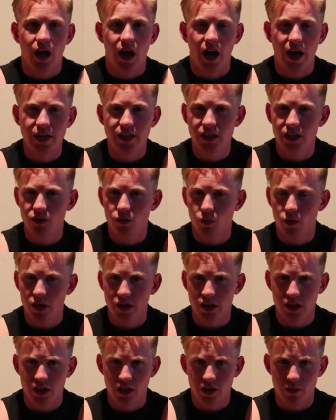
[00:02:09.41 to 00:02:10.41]
I didn't want
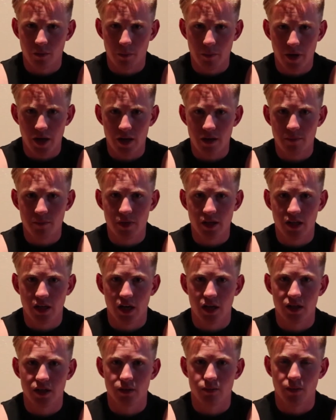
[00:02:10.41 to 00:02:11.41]
to get out of bed
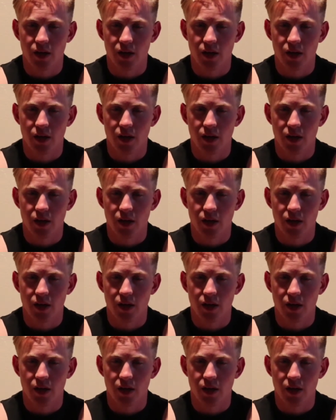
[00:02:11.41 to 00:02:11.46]
because